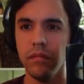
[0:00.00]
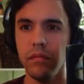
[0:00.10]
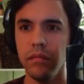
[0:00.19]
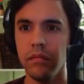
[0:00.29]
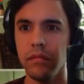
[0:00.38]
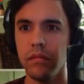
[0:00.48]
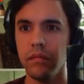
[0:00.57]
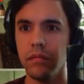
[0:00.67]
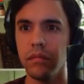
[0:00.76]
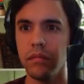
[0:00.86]

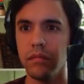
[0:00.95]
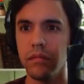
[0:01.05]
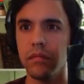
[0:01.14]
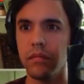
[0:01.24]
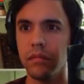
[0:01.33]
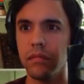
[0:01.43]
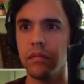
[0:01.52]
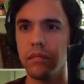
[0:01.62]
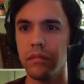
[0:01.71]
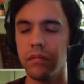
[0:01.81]

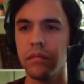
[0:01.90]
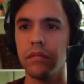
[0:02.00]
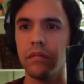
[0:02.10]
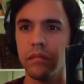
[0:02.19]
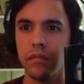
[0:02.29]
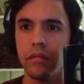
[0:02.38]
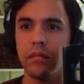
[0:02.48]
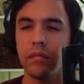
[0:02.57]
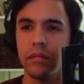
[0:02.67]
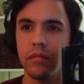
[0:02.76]

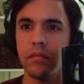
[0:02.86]
The person shown says nothing.